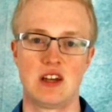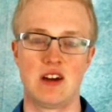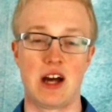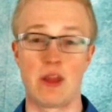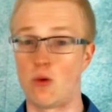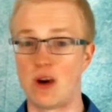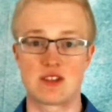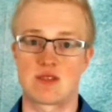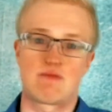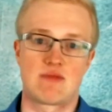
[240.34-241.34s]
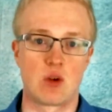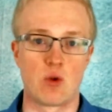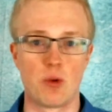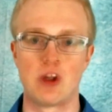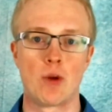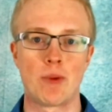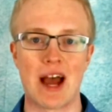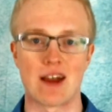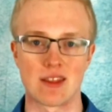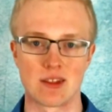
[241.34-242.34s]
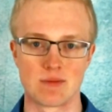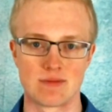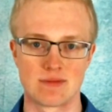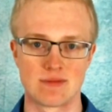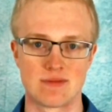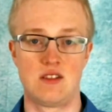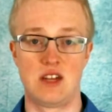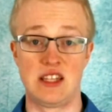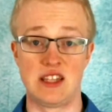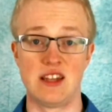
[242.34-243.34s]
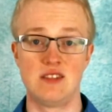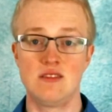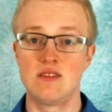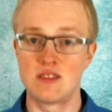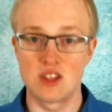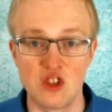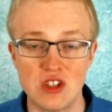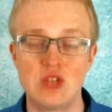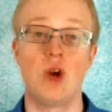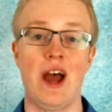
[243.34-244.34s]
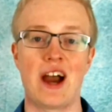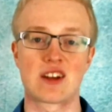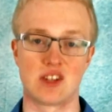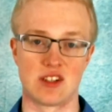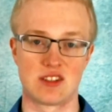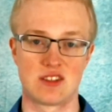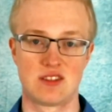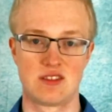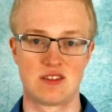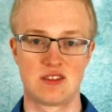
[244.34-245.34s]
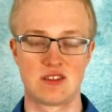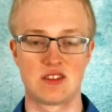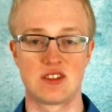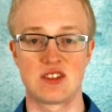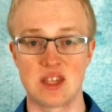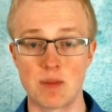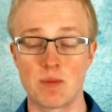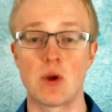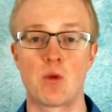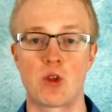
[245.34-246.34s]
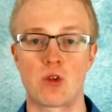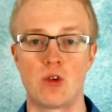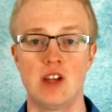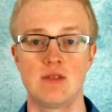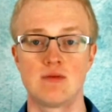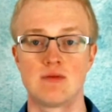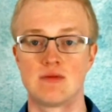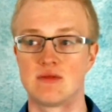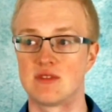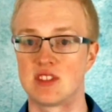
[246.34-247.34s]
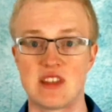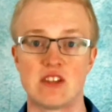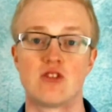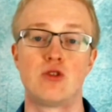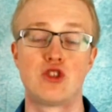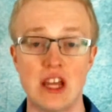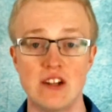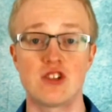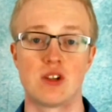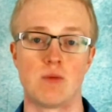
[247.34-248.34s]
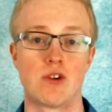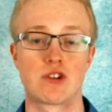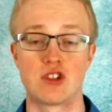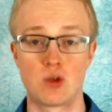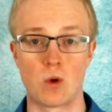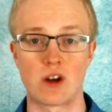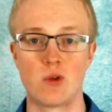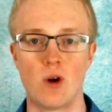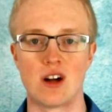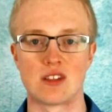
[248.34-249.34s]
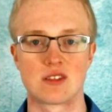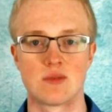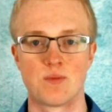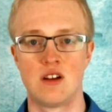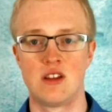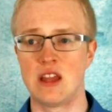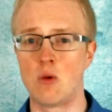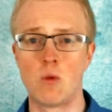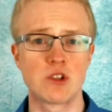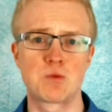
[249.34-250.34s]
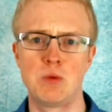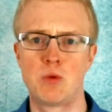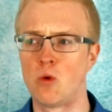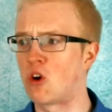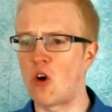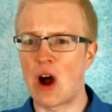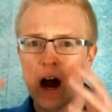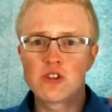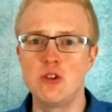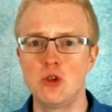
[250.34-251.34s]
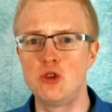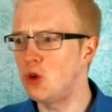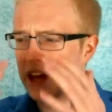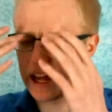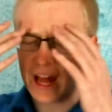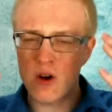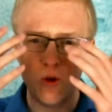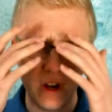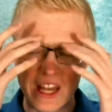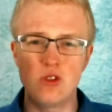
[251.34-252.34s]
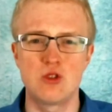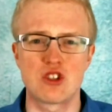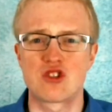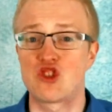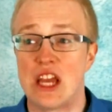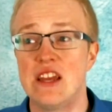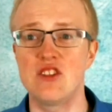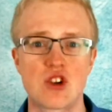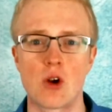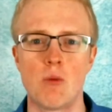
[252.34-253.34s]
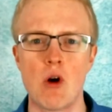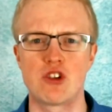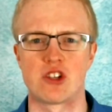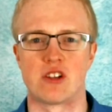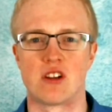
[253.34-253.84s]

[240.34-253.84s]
Otherwise, there will be no path. And then you need to act on it. Step number 3 is then to change the emotion to what you want. Now most people will go, how do you do that? How can you just change your emotion?